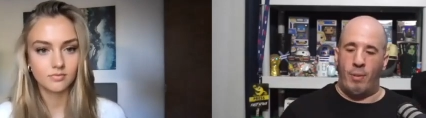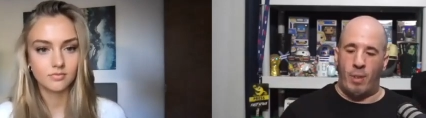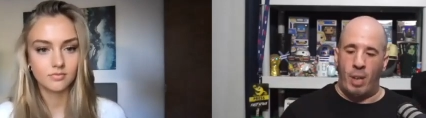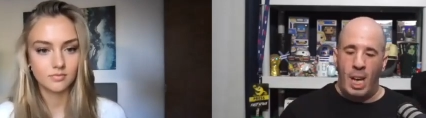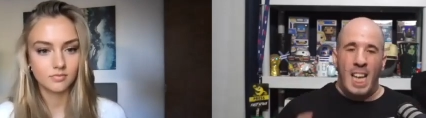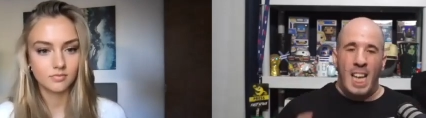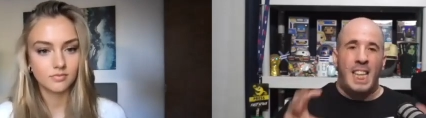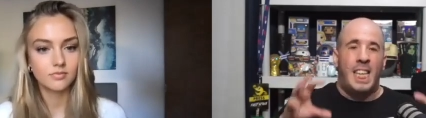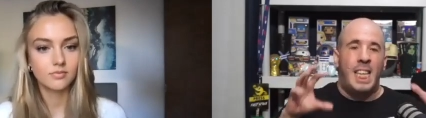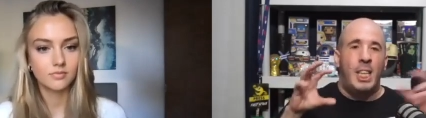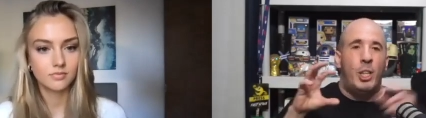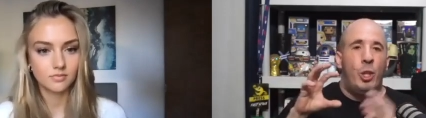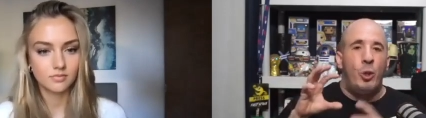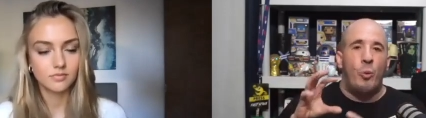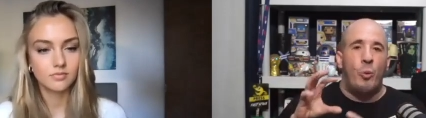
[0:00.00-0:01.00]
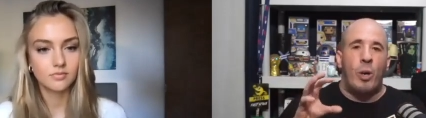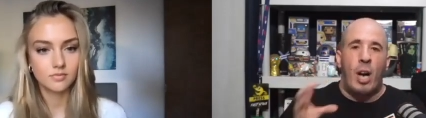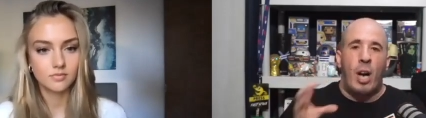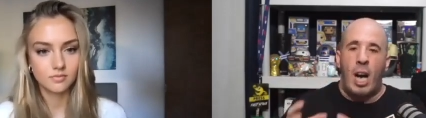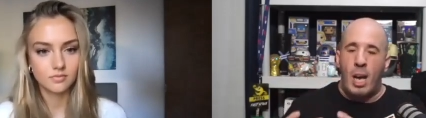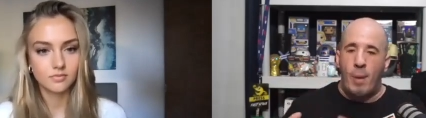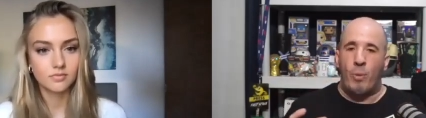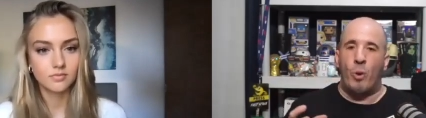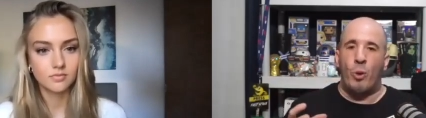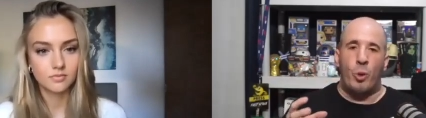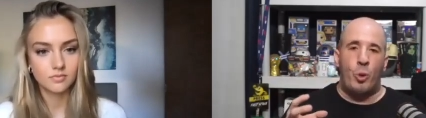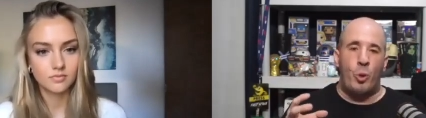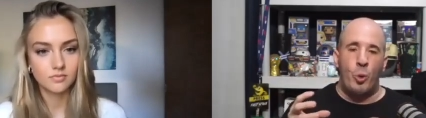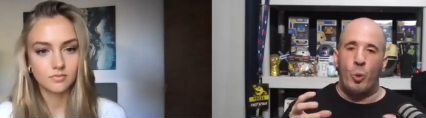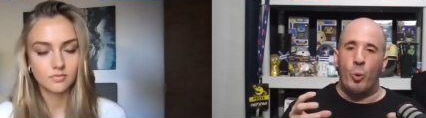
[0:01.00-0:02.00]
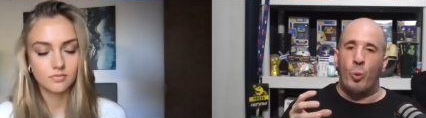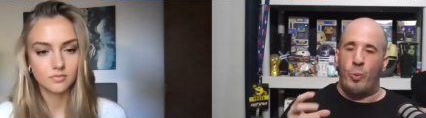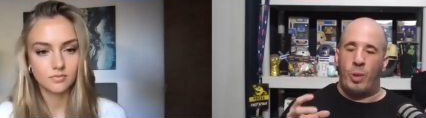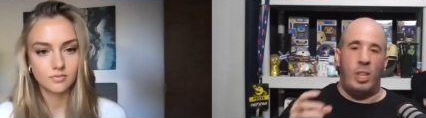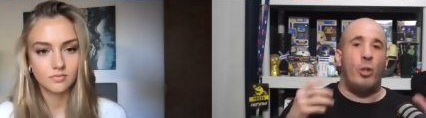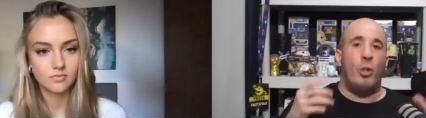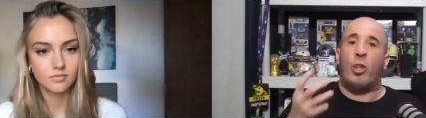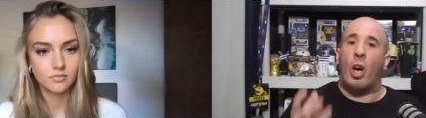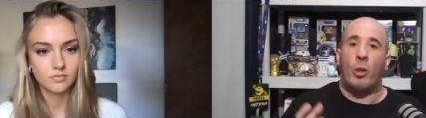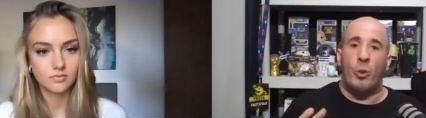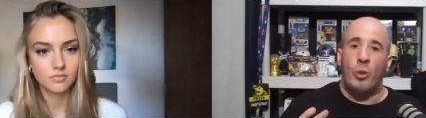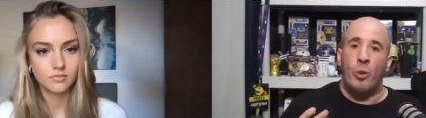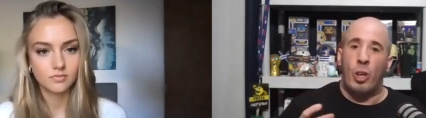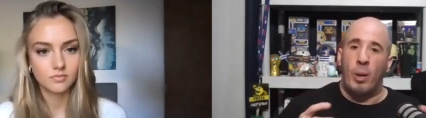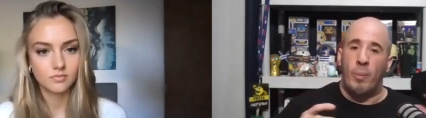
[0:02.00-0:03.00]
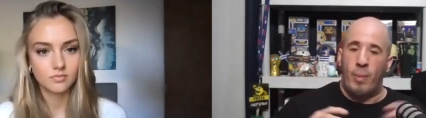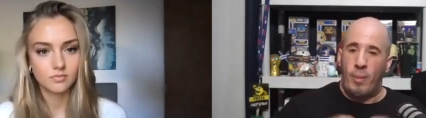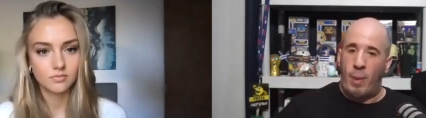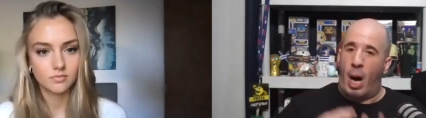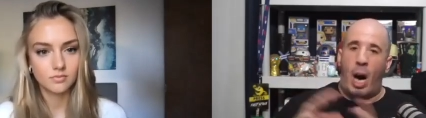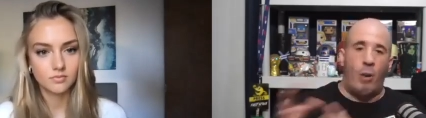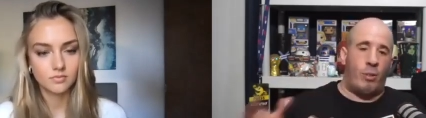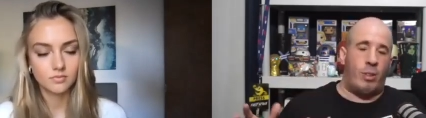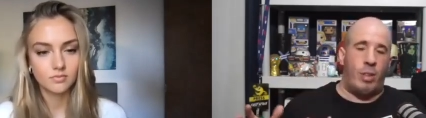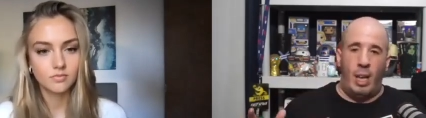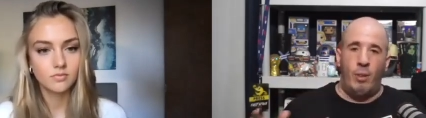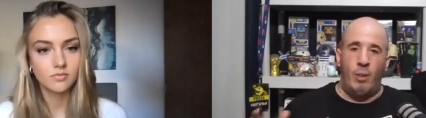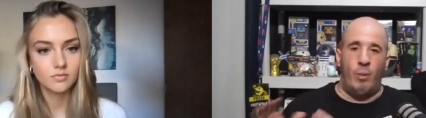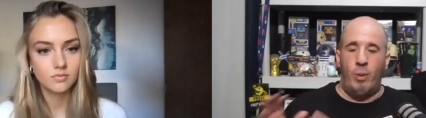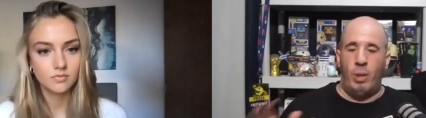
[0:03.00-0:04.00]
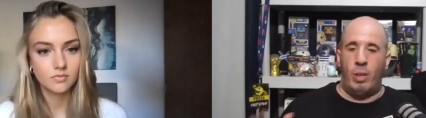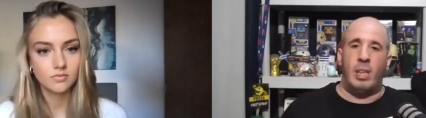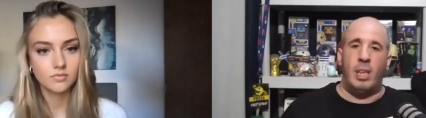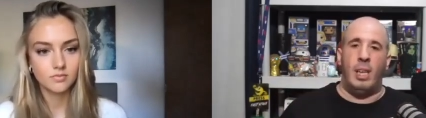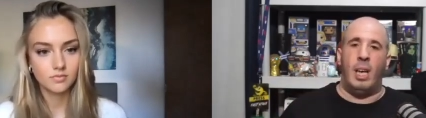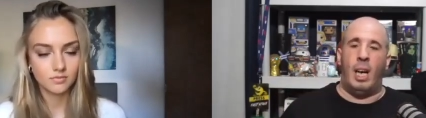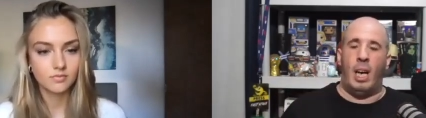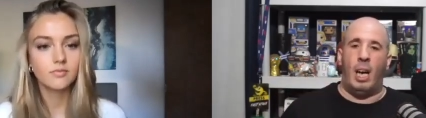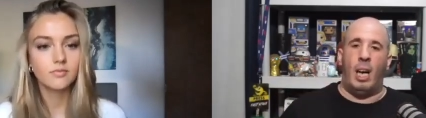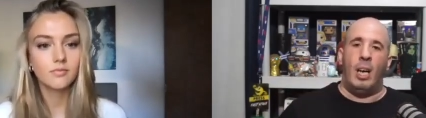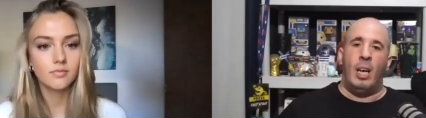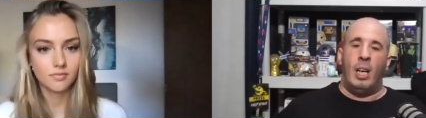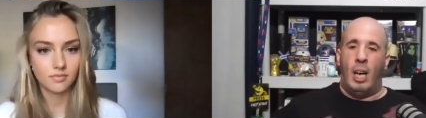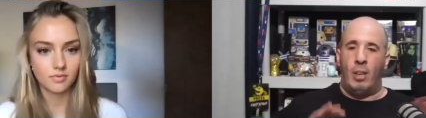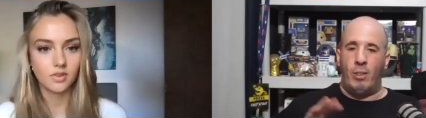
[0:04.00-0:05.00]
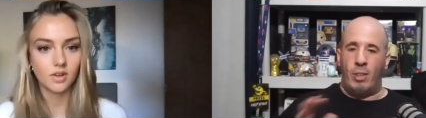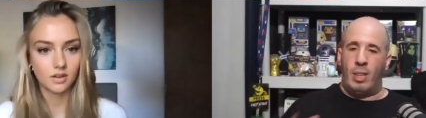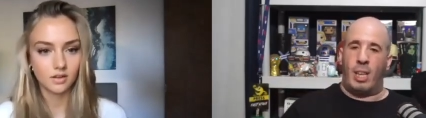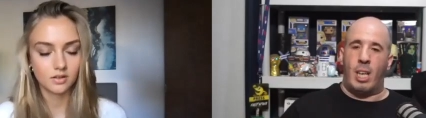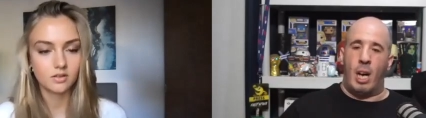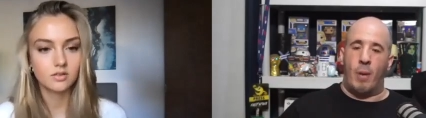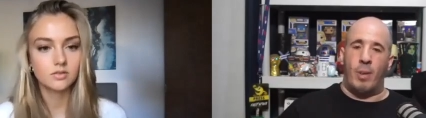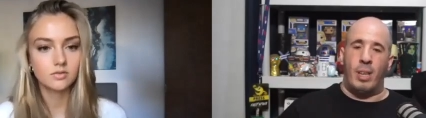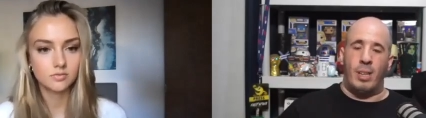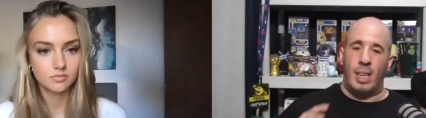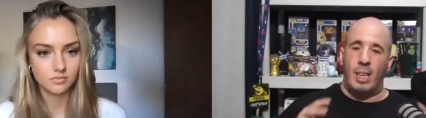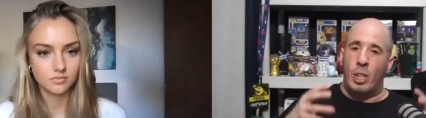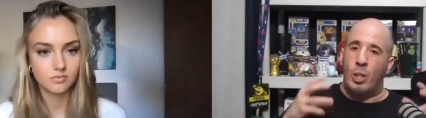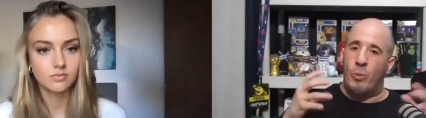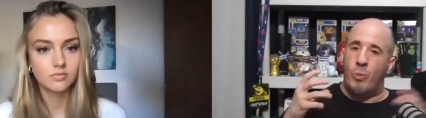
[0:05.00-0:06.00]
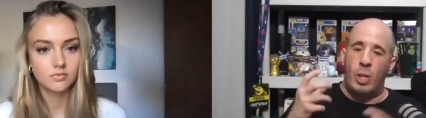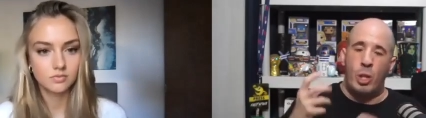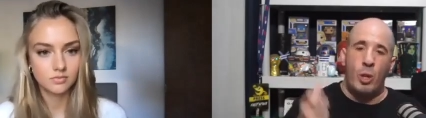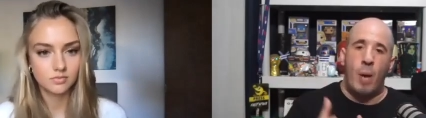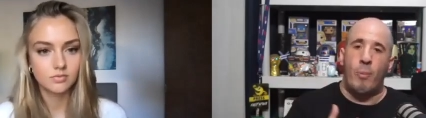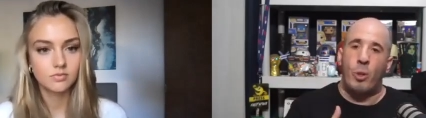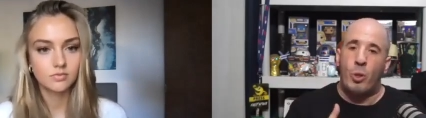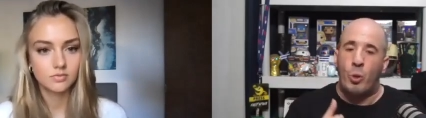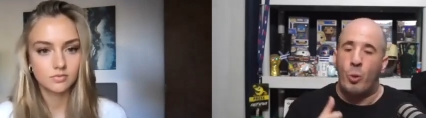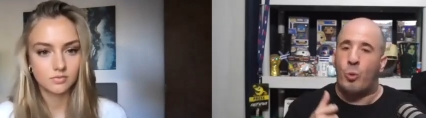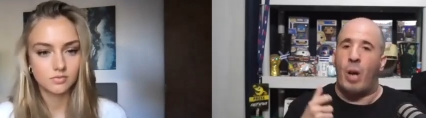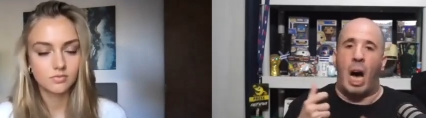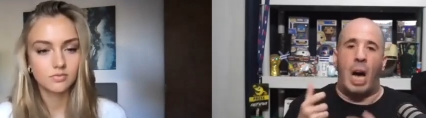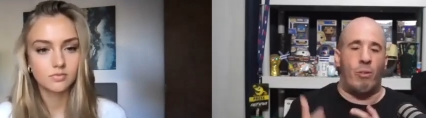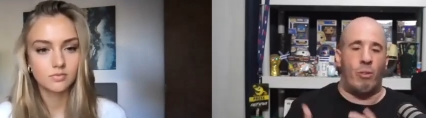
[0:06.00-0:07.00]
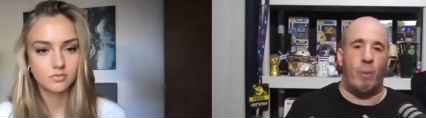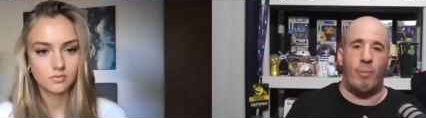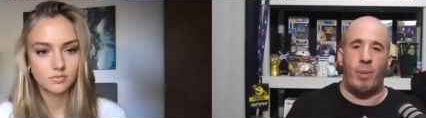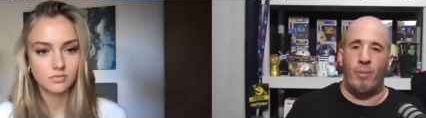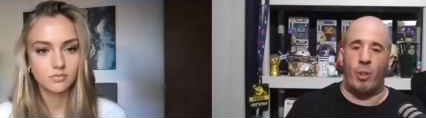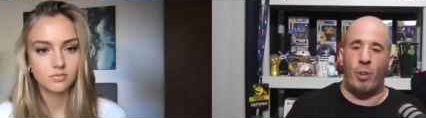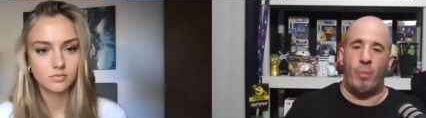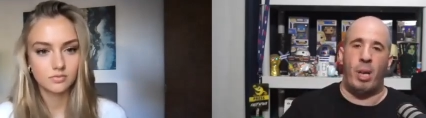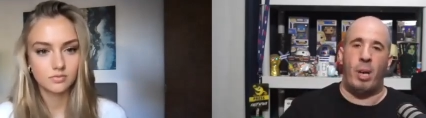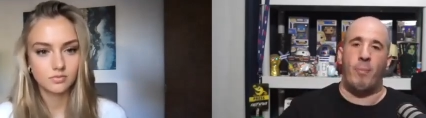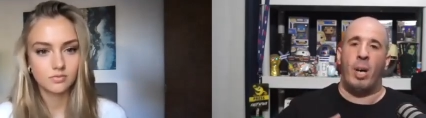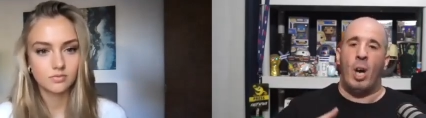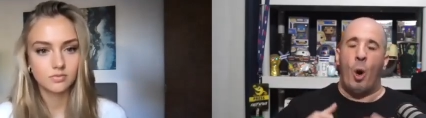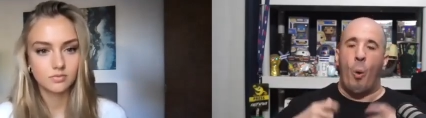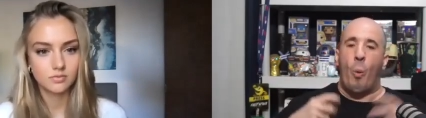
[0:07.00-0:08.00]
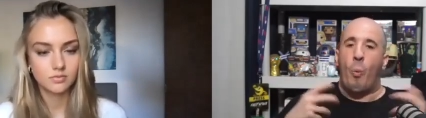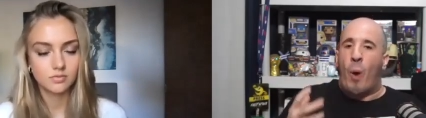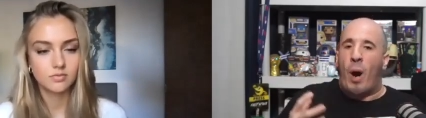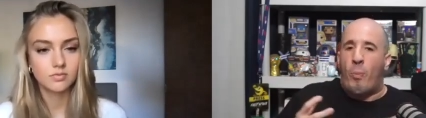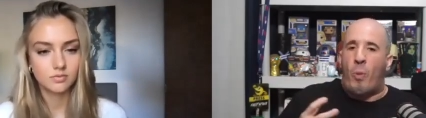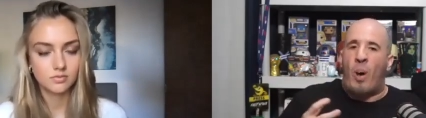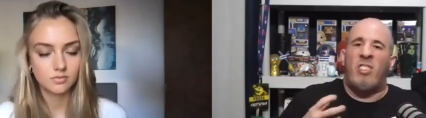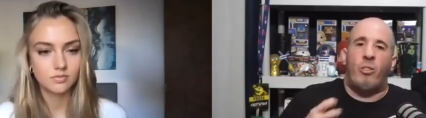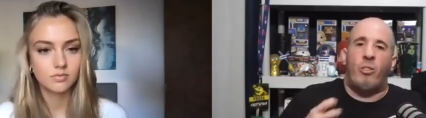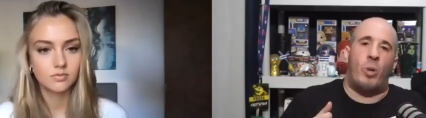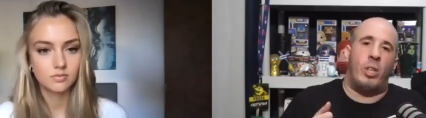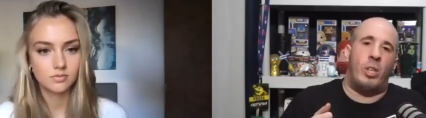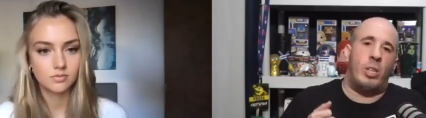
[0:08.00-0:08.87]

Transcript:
Speaker 1: it. Did you were able to? Did you talk to them outside, obviously, uh, outside the cameras, and did, were you able to grasp something from him? What what's were the